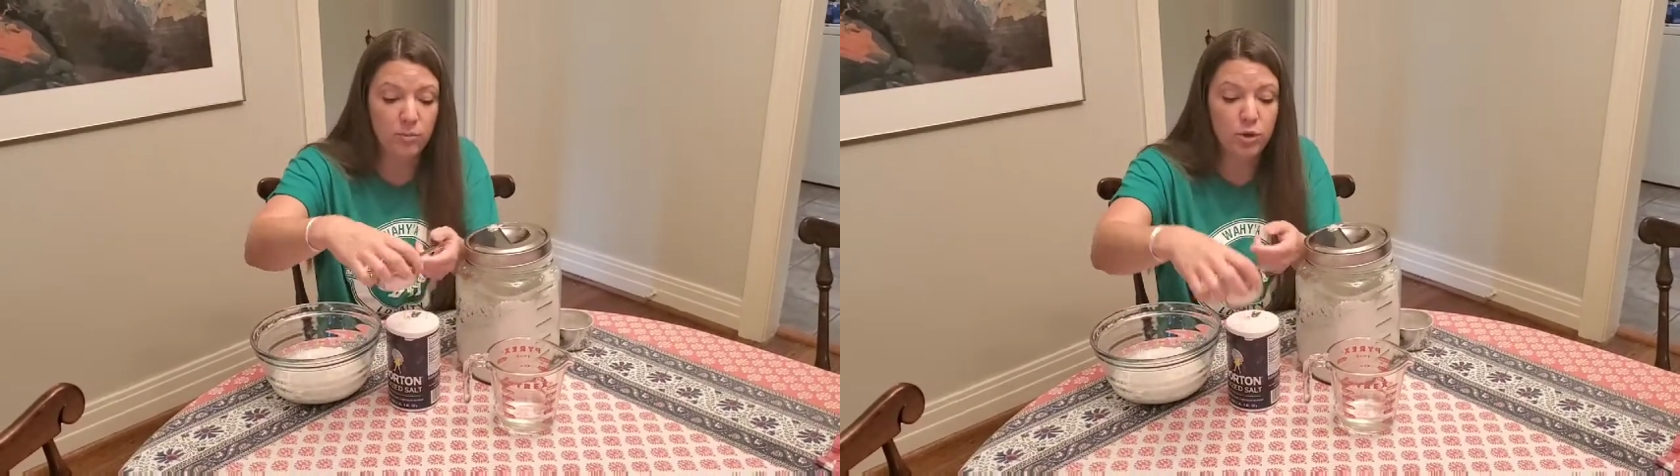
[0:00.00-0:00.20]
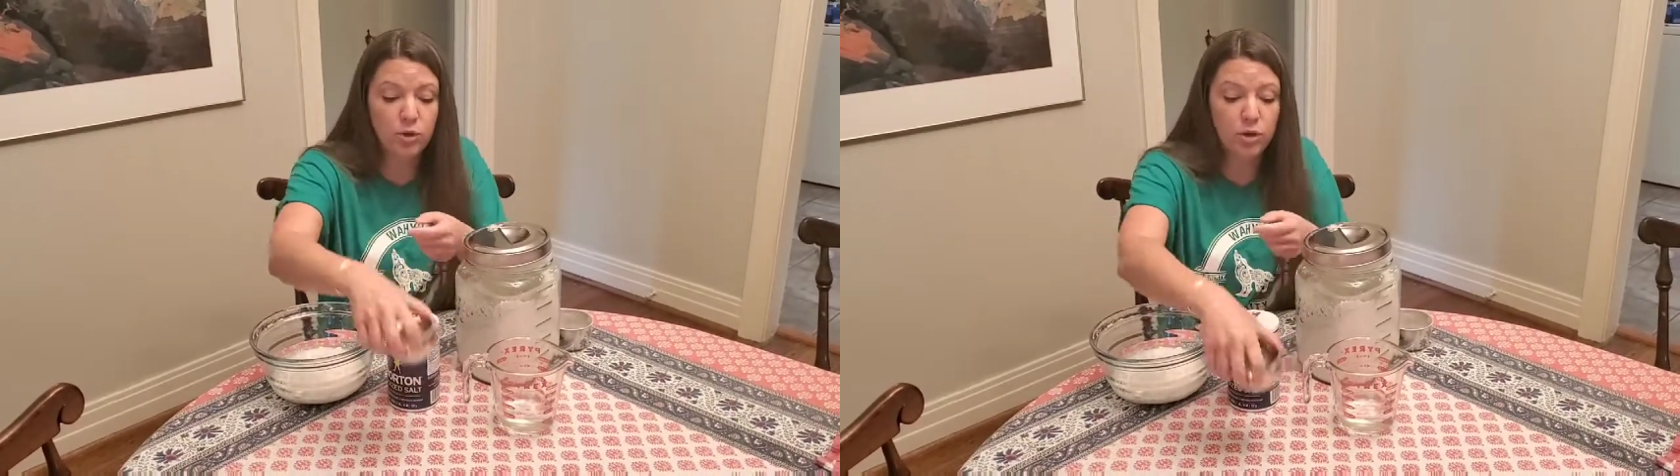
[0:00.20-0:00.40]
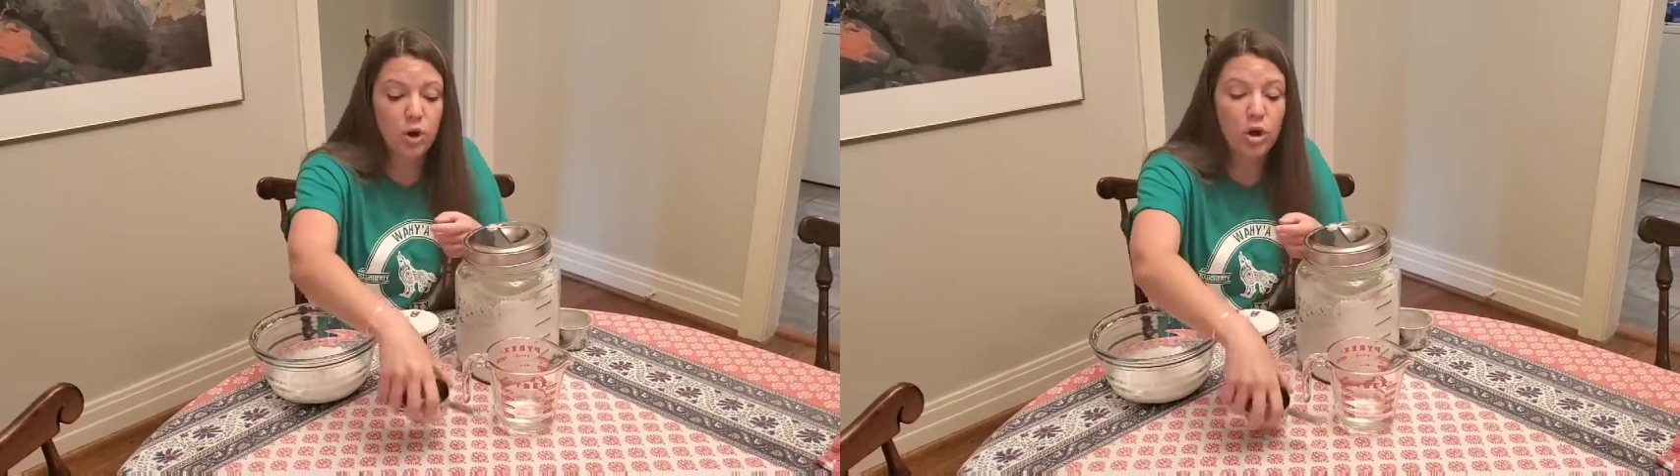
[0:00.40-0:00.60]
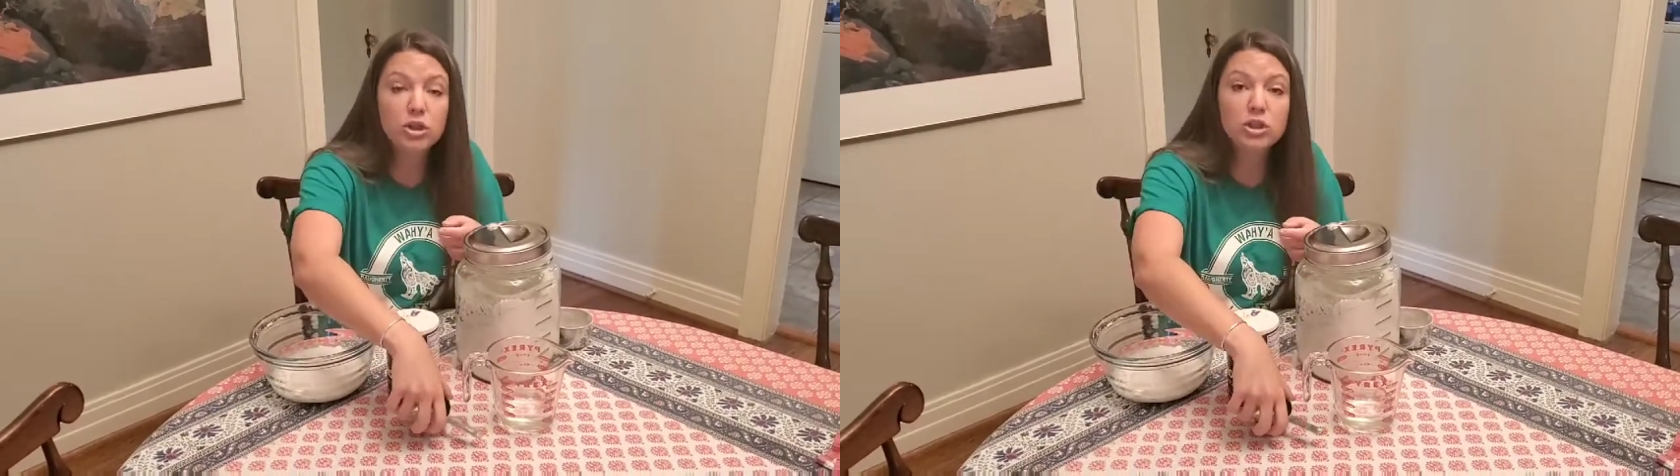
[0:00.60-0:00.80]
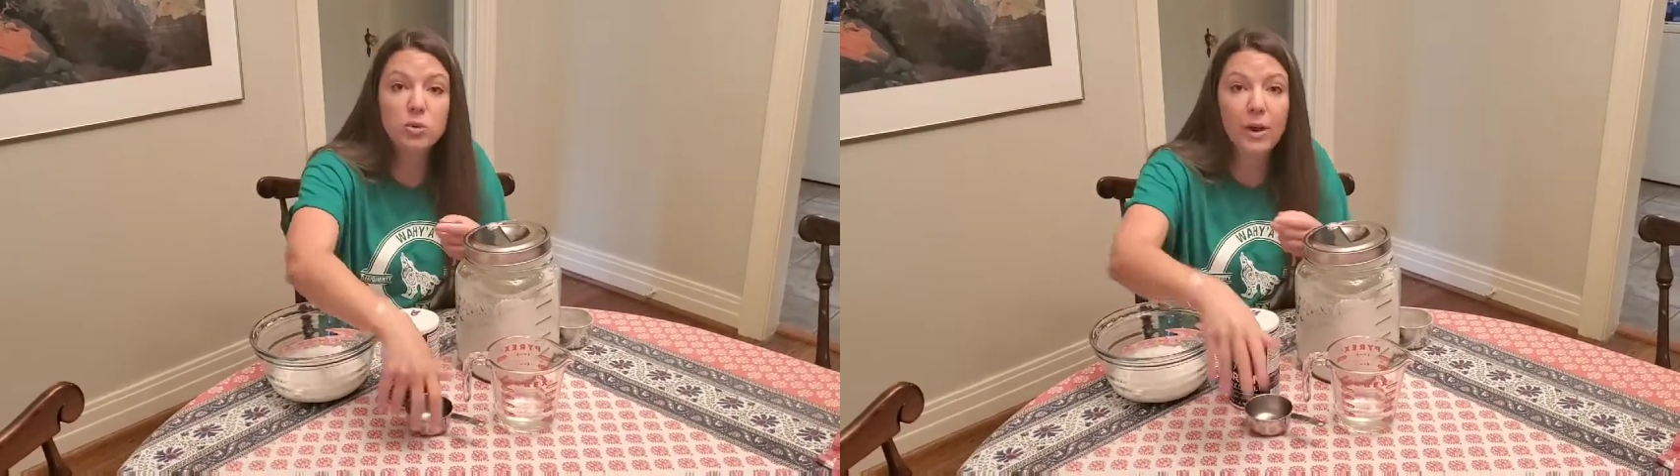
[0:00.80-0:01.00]
you can
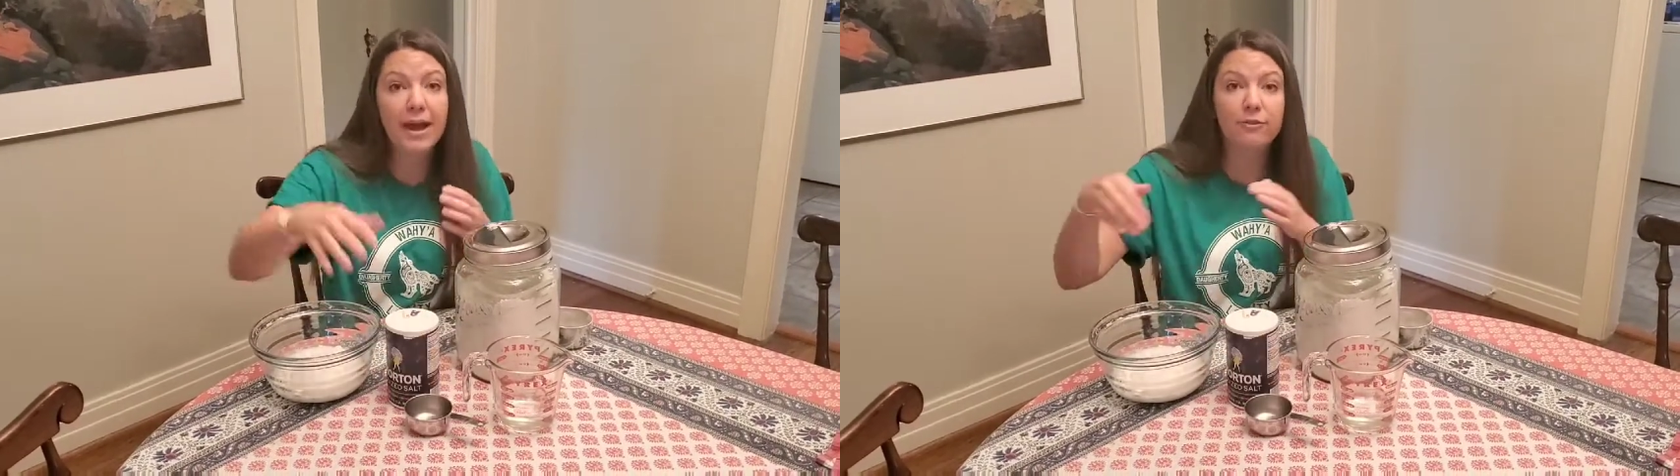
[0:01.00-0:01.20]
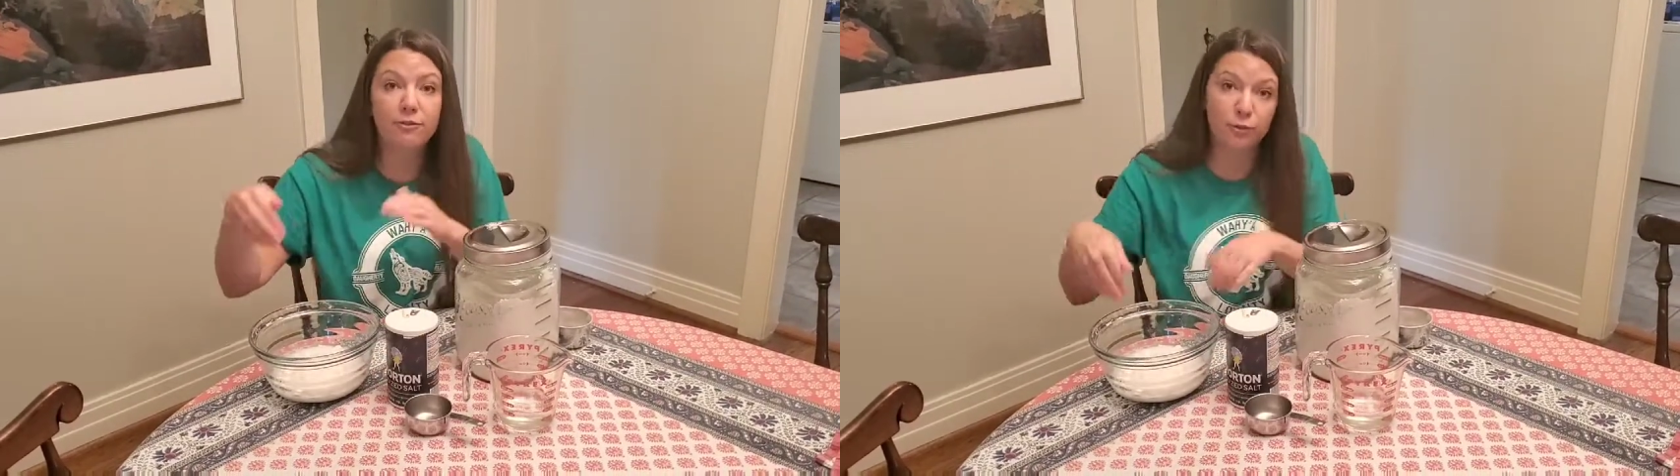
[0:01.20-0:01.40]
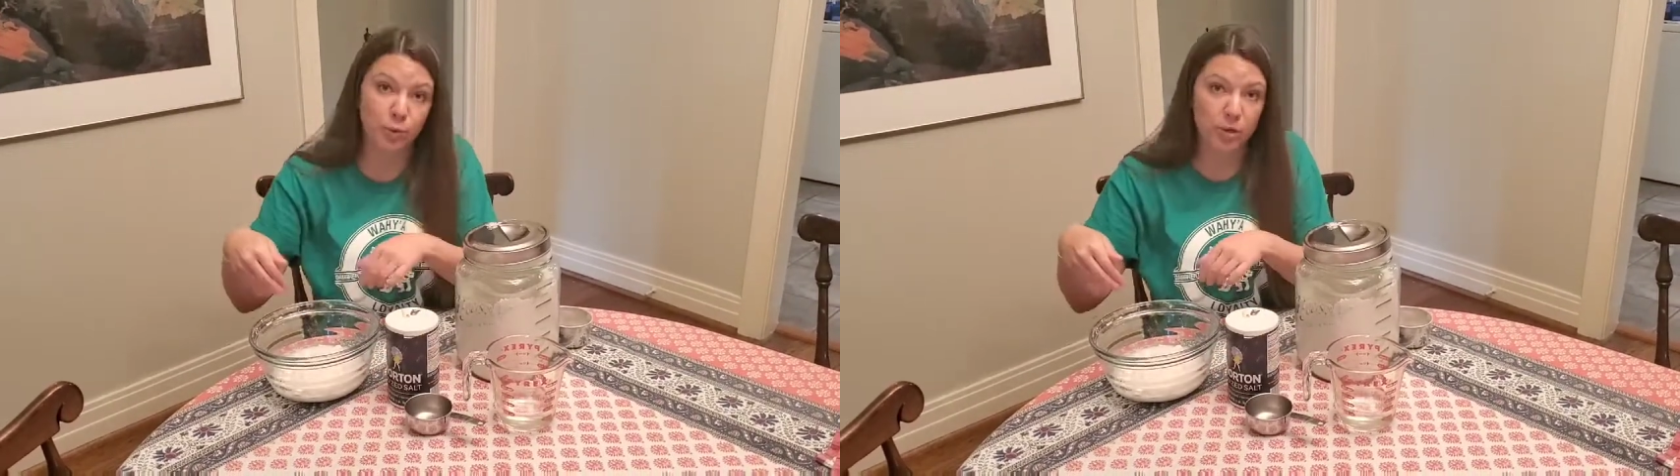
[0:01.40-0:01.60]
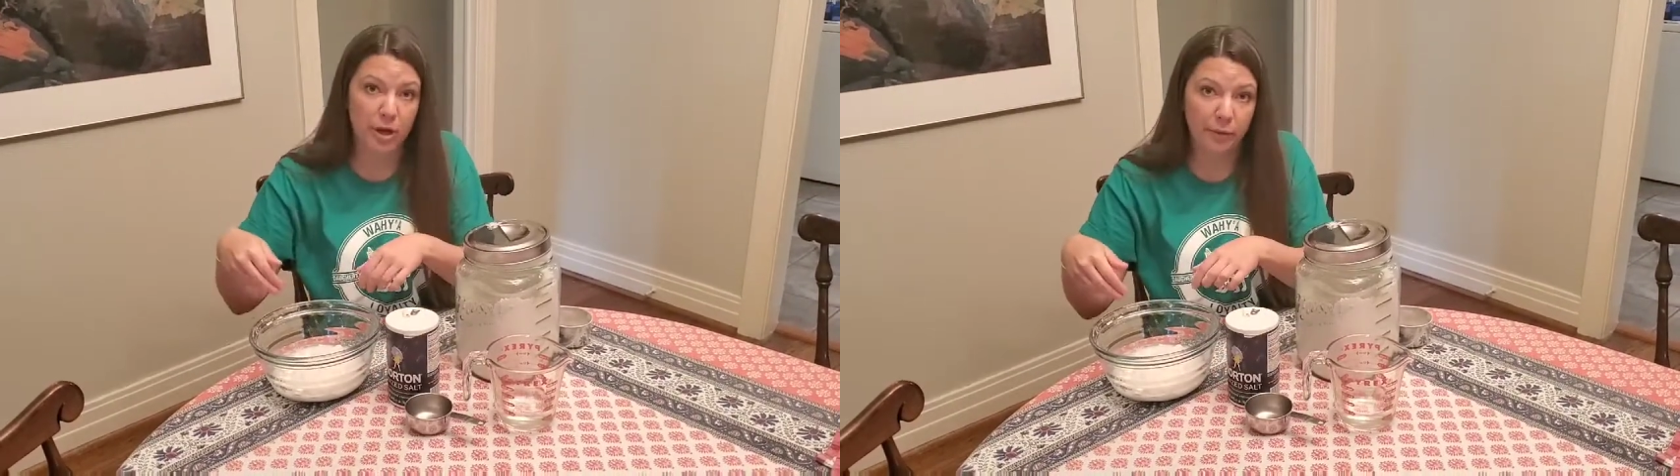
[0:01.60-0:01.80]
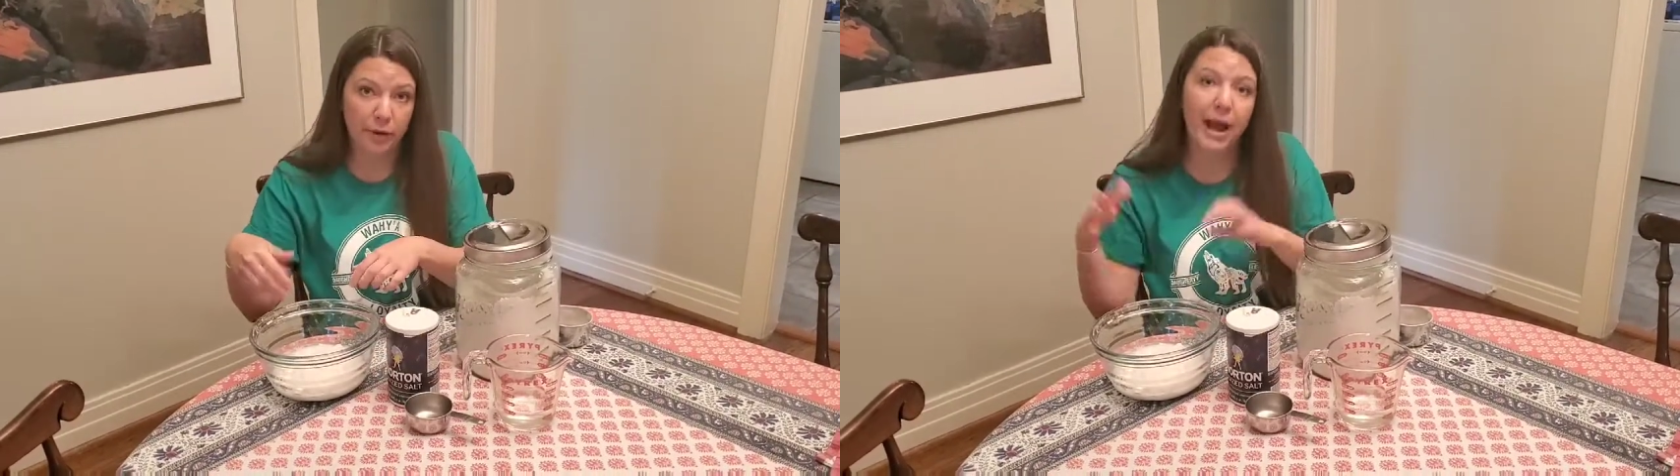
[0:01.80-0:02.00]
also add food
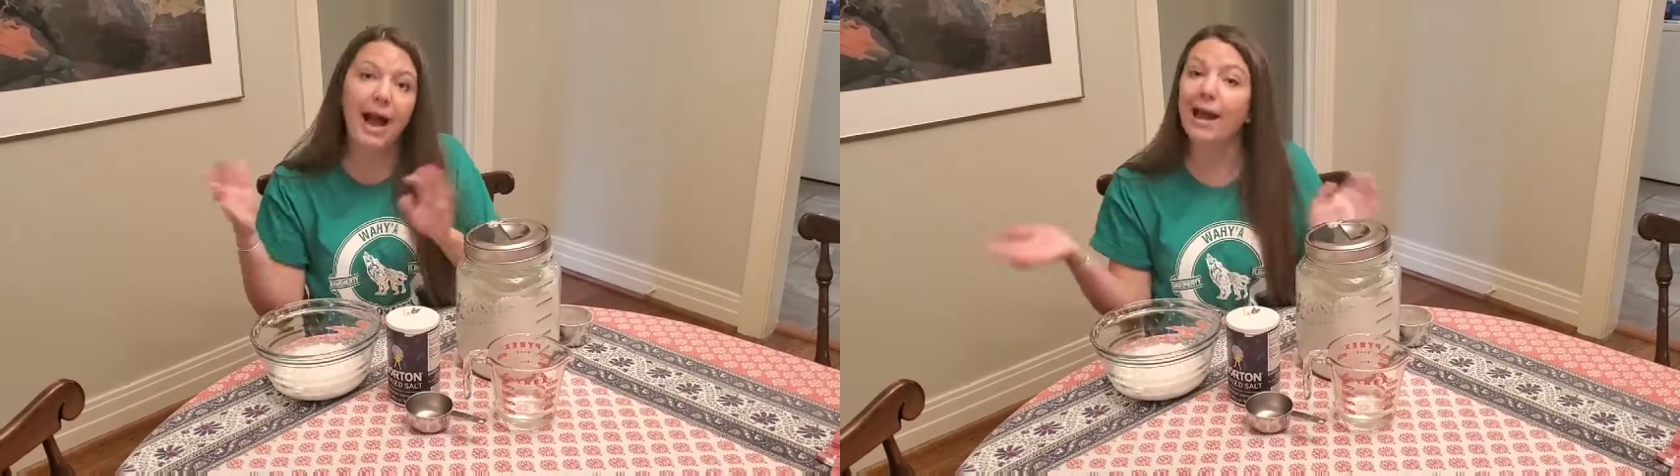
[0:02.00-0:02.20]
coloring.